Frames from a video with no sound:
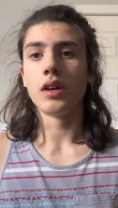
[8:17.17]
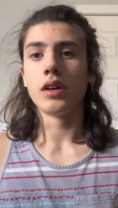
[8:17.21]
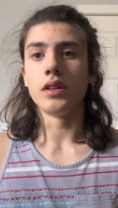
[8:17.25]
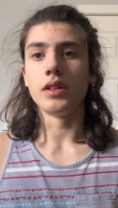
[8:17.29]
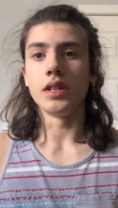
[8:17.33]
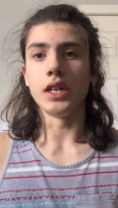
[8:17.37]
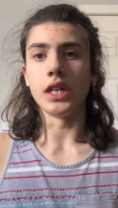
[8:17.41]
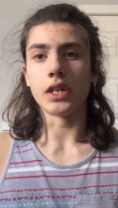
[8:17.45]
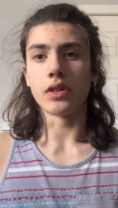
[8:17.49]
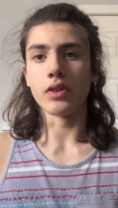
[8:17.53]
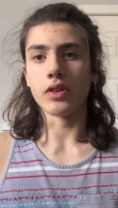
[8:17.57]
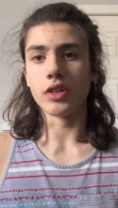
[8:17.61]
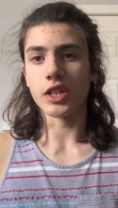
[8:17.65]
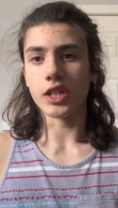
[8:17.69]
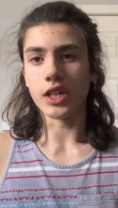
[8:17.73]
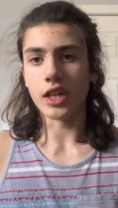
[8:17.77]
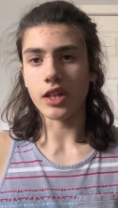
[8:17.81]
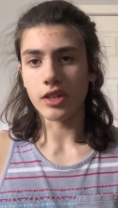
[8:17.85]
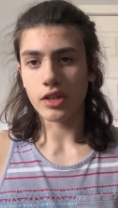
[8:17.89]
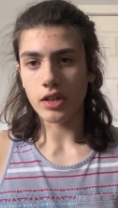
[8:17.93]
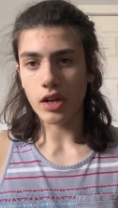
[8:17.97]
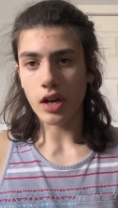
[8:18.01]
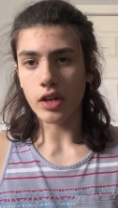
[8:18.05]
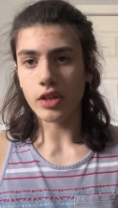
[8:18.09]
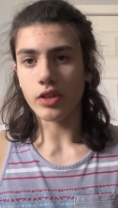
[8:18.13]
decreased
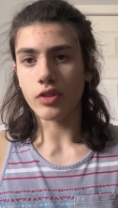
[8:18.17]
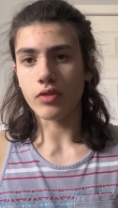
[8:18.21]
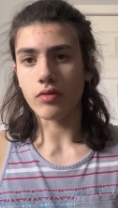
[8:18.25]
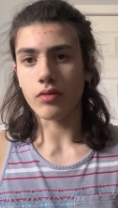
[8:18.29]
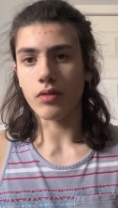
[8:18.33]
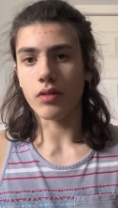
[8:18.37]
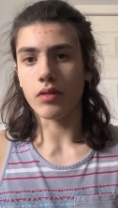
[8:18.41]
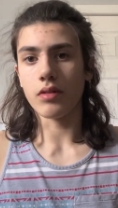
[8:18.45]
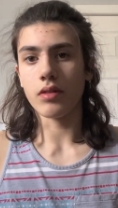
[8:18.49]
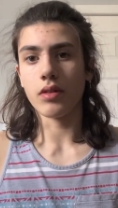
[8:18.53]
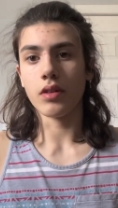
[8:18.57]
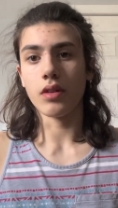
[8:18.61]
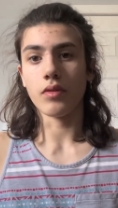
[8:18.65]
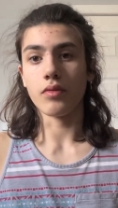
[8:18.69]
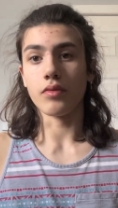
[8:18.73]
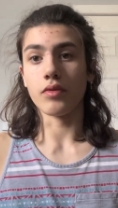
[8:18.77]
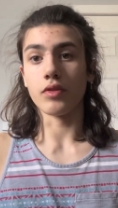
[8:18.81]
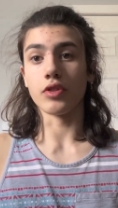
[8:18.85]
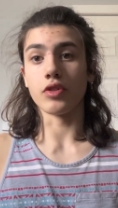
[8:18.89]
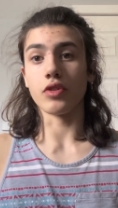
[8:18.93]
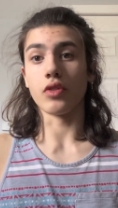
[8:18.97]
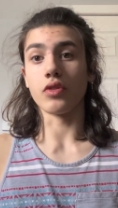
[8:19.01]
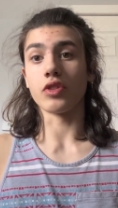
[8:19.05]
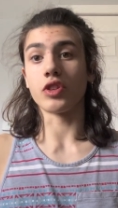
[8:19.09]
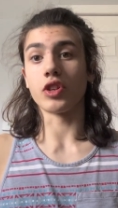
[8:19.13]
testosterone
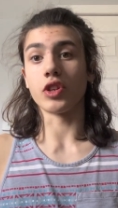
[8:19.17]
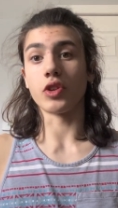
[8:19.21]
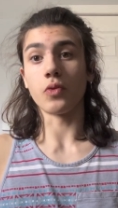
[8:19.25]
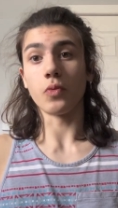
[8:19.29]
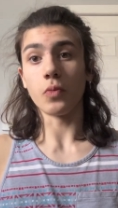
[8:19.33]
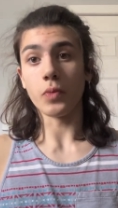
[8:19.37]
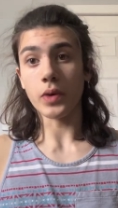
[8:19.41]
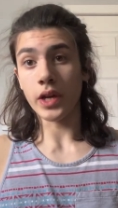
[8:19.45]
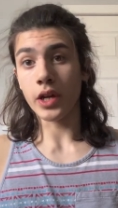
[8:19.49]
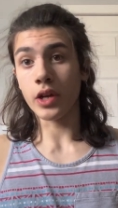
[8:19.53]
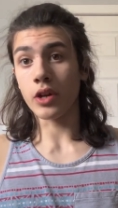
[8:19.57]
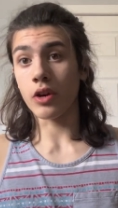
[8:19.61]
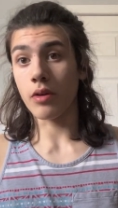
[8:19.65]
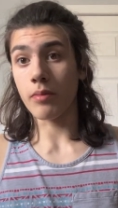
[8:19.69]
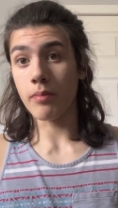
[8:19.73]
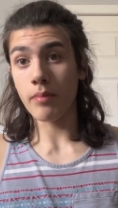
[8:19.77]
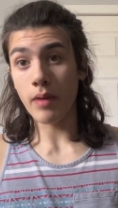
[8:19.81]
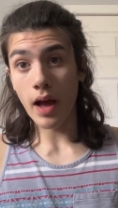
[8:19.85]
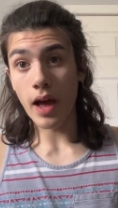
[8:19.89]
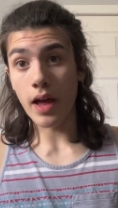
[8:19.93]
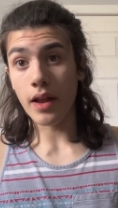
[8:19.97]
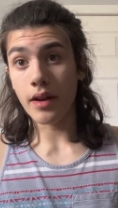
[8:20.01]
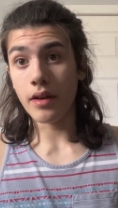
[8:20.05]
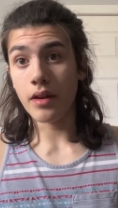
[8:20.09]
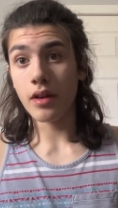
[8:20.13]
results in weaker
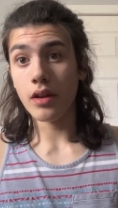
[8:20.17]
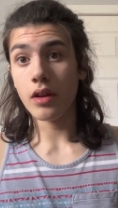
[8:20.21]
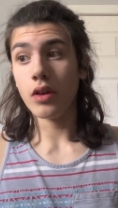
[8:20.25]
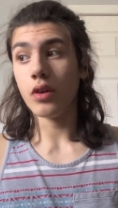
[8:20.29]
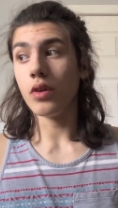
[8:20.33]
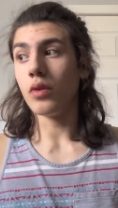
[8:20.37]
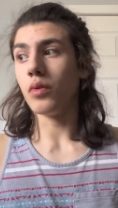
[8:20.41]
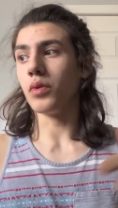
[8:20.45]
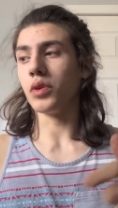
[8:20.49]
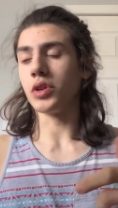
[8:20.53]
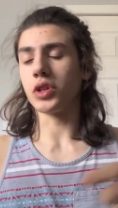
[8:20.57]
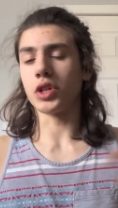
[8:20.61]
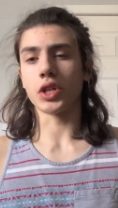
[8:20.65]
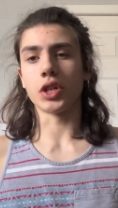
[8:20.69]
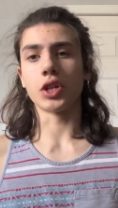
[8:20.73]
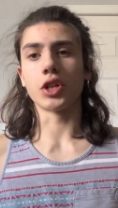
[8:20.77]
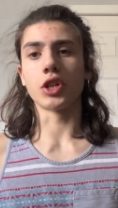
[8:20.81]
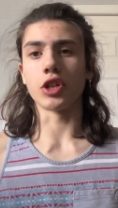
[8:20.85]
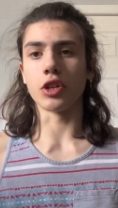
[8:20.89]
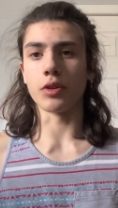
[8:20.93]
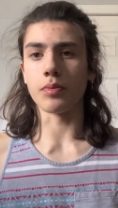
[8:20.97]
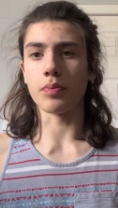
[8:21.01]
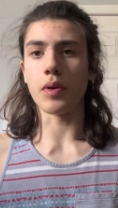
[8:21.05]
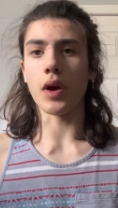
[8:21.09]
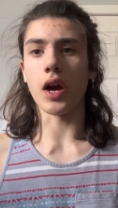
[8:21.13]
men, which
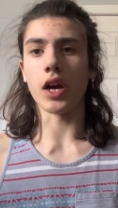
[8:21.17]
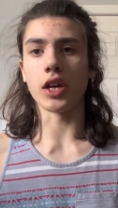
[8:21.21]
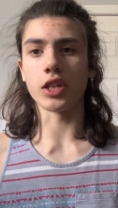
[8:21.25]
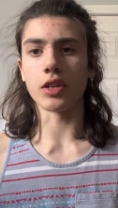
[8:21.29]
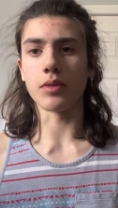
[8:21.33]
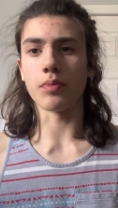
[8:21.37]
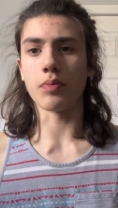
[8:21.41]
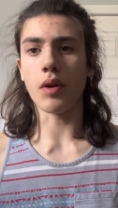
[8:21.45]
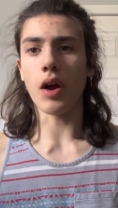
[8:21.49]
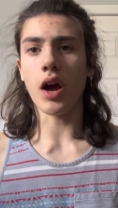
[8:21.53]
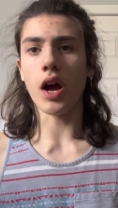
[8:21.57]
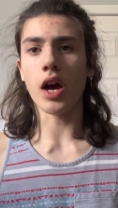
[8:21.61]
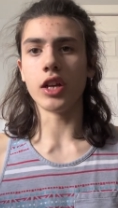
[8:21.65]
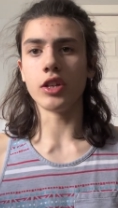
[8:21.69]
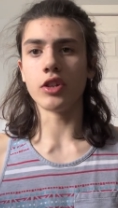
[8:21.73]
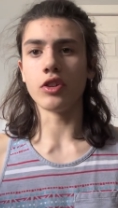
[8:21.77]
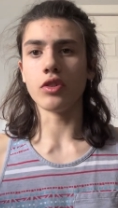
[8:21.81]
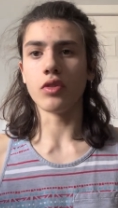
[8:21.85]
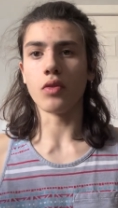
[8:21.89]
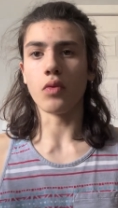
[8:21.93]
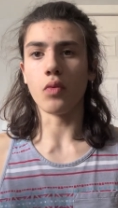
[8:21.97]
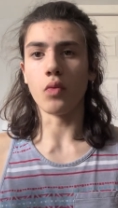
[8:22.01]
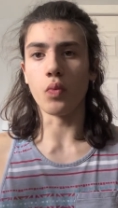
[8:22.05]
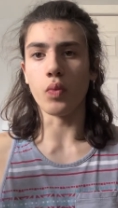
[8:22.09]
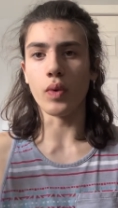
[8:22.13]
surprise surprise,
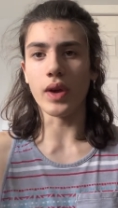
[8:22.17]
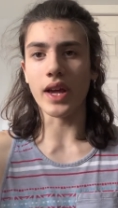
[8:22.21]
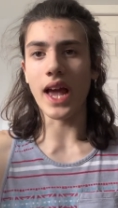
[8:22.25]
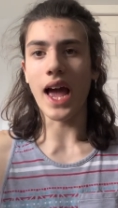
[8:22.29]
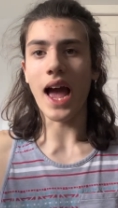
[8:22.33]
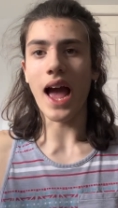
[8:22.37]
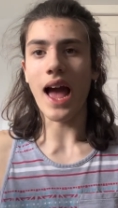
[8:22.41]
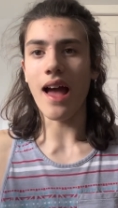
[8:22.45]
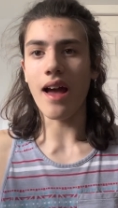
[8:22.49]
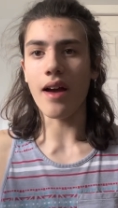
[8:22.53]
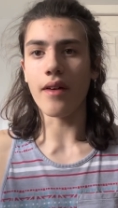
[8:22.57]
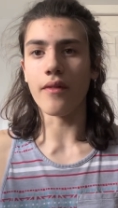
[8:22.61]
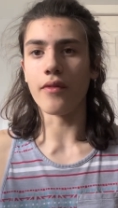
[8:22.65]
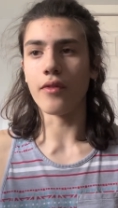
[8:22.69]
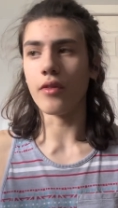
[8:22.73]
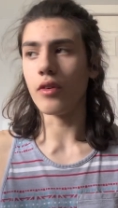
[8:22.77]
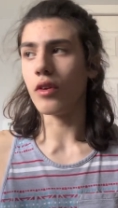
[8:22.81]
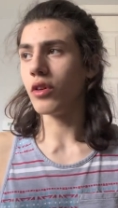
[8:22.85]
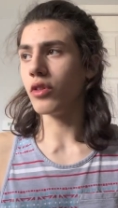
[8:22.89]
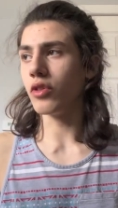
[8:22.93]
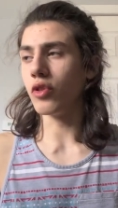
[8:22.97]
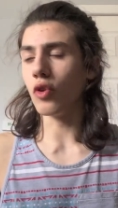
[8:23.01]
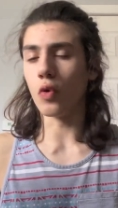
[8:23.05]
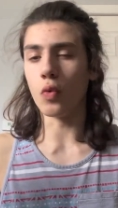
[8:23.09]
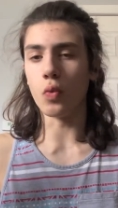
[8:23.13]
we have
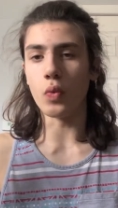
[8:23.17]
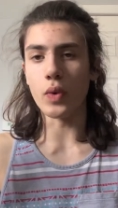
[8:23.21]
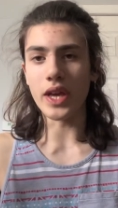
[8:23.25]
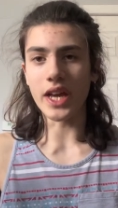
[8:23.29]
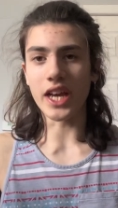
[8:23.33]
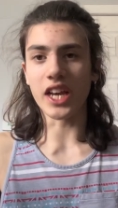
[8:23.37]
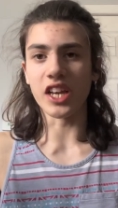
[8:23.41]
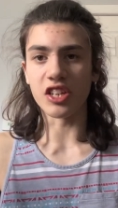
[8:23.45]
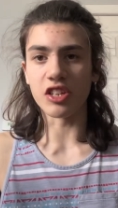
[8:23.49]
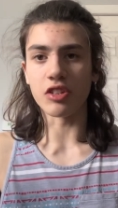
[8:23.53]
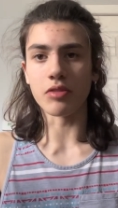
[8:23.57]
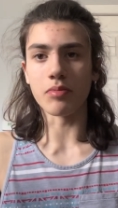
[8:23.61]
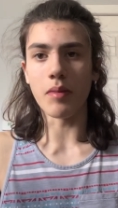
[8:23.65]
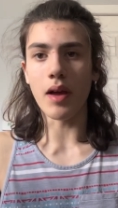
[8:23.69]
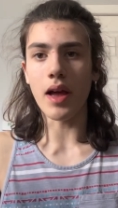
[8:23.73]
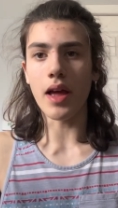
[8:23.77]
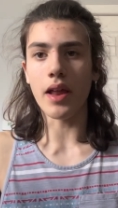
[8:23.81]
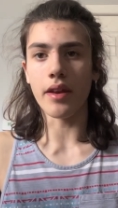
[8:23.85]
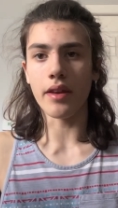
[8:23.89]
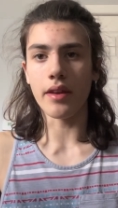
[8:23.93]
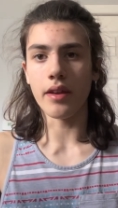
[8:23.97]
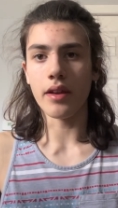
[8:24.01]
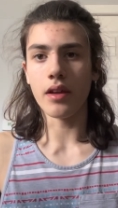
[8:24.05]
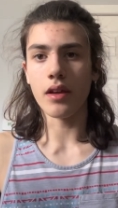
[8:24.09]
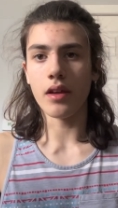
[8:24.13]
the weakest
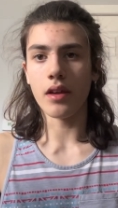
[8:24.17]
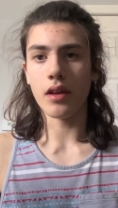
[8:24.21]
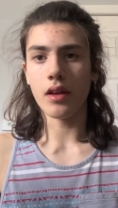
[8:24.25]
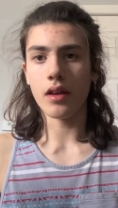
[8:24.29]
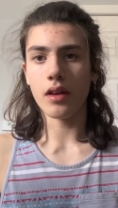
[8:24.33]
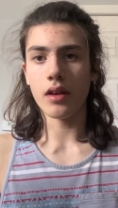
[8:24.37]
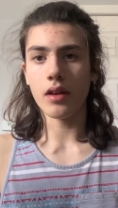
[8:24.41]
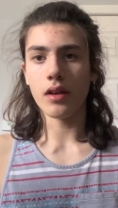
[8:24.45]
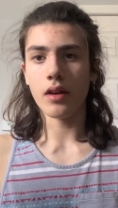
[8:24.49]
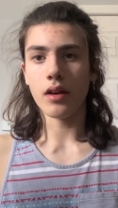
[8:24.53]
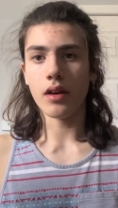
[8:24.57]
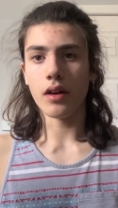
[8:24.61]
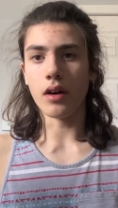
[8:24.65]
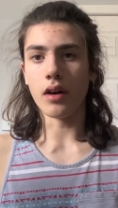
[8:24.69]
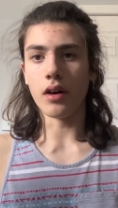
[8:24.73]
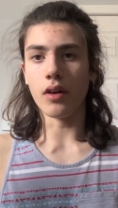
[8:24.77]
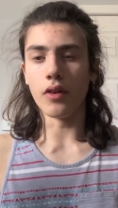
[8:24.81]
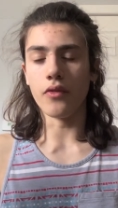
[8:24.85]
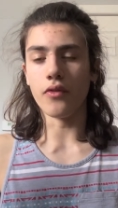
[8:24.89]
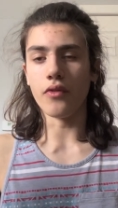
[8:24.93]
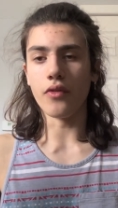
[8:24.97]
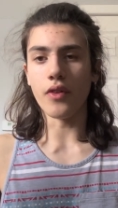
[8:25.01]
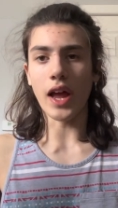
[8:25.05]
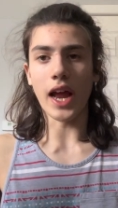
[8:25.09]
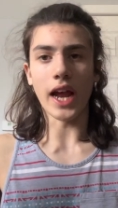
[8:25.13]
men
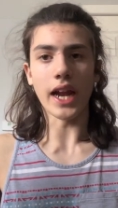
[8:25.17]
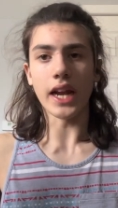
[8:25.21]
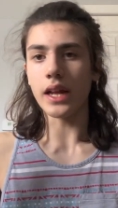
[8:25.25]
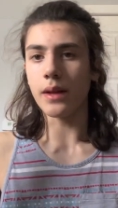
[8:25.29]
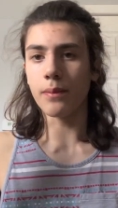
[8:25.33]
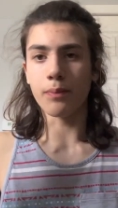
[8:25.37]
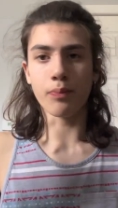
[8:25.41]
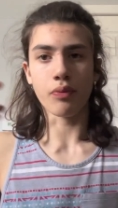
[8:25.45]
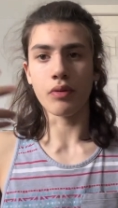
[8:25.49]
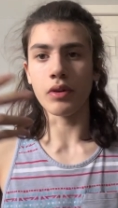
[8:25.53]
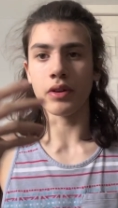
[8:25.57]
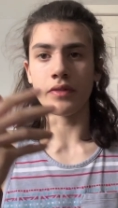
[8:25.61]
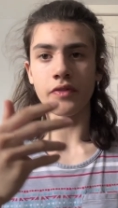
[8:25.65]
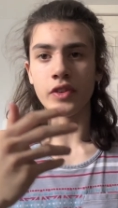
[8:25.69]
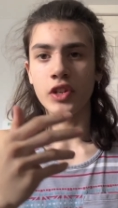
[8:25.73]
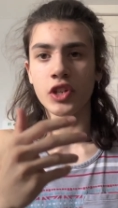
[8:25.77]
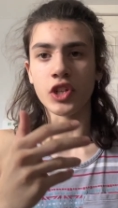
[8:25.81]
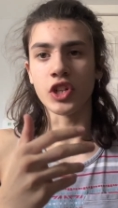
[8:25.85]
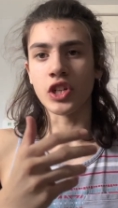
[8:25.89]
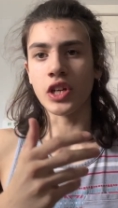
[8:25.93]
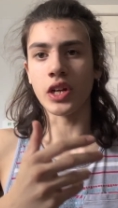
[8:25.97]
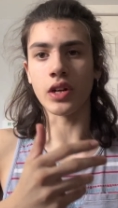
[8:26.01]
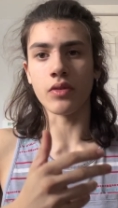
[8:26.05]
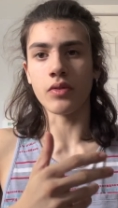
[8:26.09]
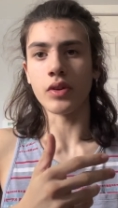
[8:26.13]
of any previous
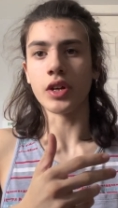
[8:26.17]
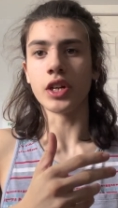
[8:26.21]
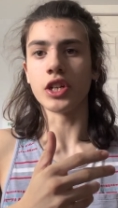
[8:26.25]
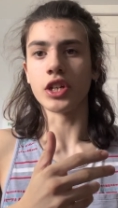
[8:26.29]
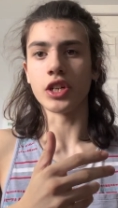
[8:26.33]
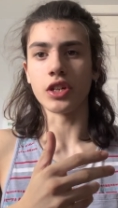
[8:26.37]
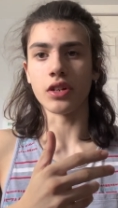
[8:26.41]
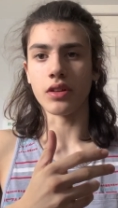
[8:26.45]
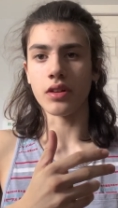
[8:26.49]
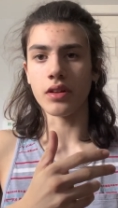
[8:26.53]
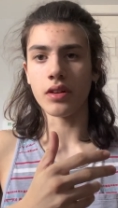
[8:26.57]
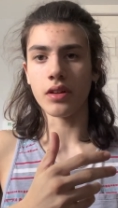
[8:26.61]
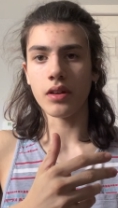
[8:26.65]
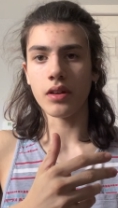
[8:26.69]
generation.